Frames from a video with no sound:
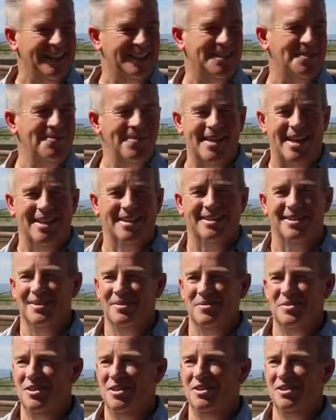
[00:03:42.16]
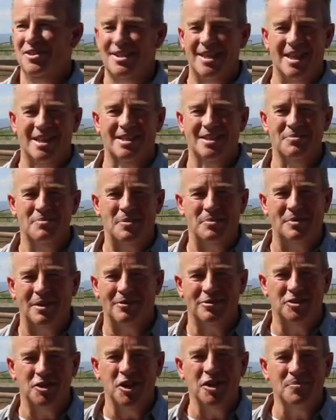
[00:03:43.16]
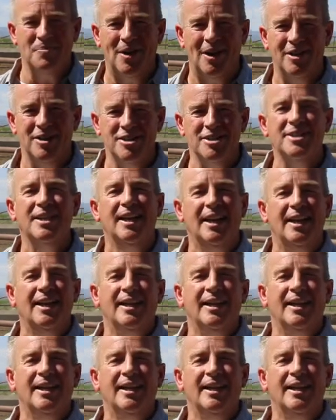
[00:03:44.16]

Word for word: Somebody has, you're saying some people have junk marriages.